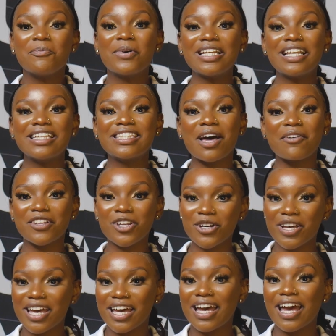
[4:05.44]
But let's have a
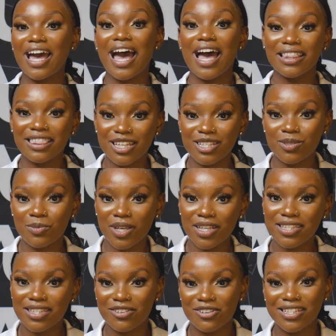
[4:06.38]
look at this
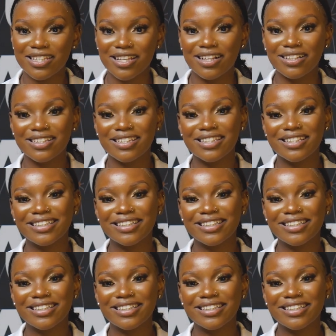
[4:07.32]
week's results.